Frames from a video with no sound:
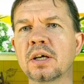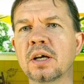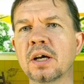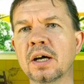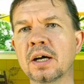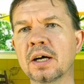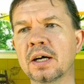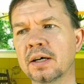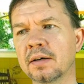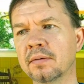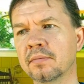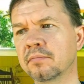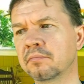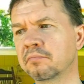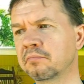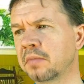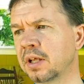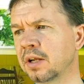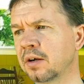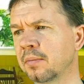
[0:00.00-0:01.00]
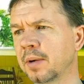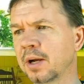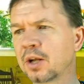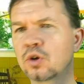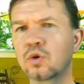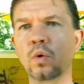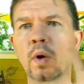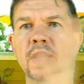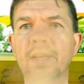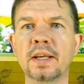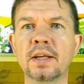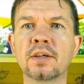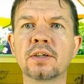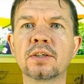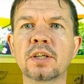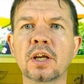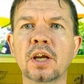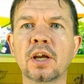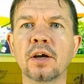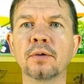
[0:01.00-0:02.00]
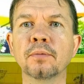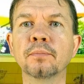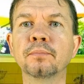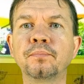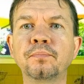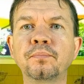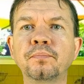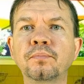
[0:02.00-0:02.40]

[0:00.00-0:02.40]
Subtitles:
about 20 years ago,